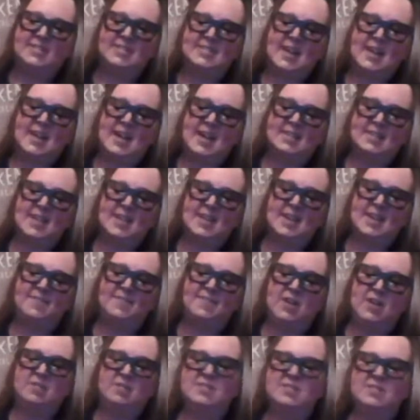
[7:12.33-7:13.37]
exact
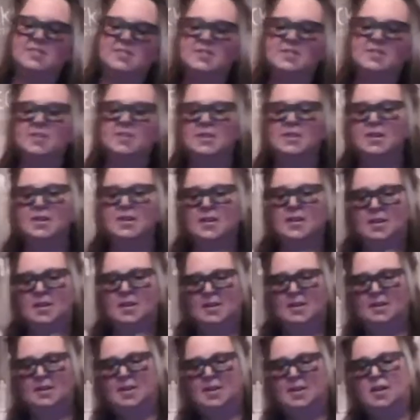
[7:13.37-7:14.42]
half ounce
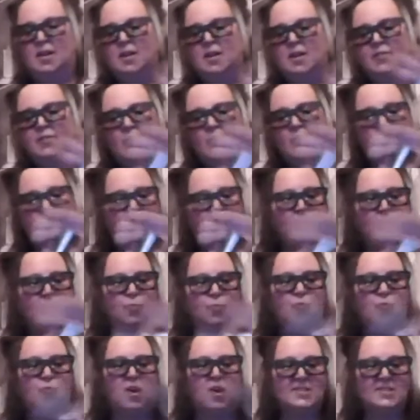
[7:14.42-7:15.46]
of the
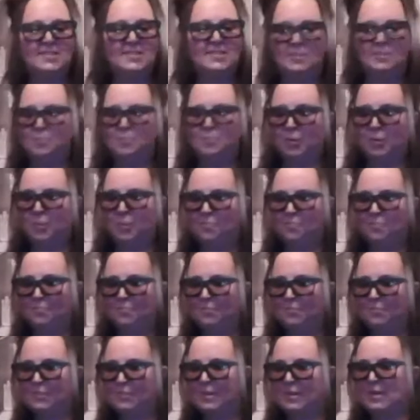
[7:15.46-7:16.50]
raw simple.
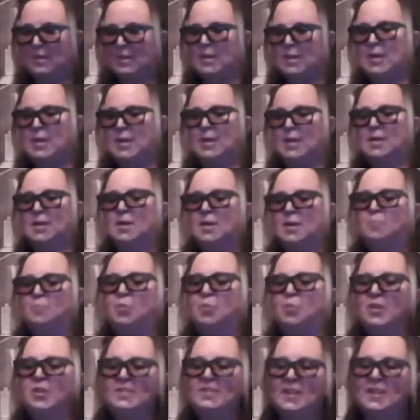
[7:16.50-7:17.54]
And I'm
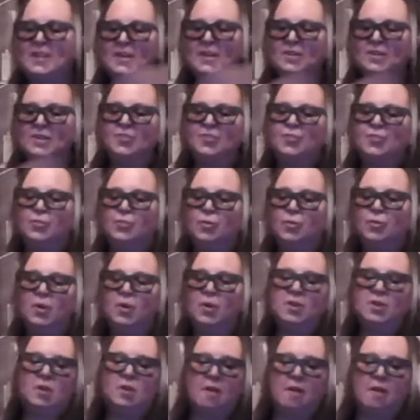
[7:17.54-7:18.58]
putting that into
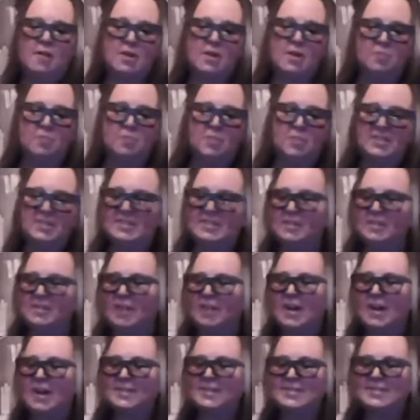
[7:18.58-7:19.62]
a Yarai or mixing
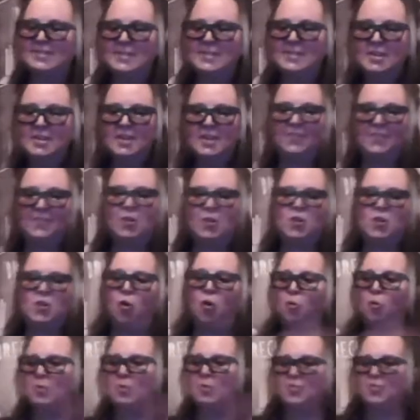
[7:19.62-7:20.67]
glass. If you're at
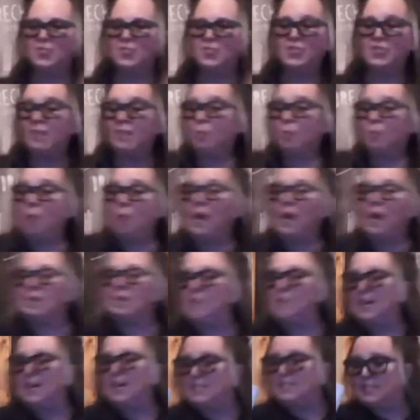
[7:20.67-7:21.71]
home and you just have a
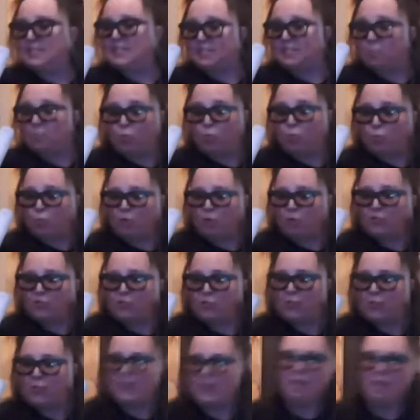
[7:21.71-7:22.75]
pint glass, that
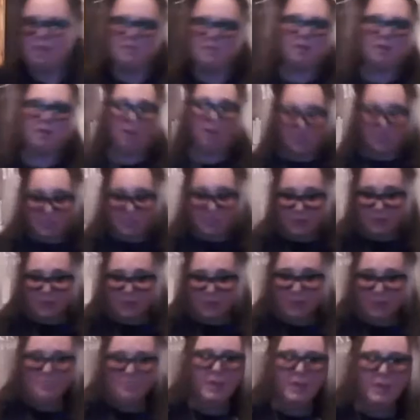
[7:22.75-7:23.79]
works great
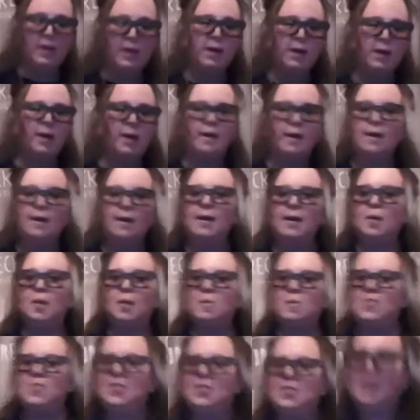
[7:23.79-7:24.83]
also.
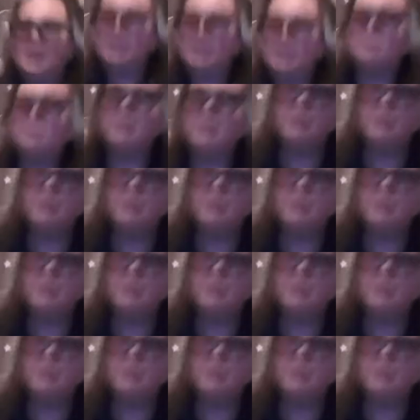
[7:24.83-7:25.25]
Um, and then I'm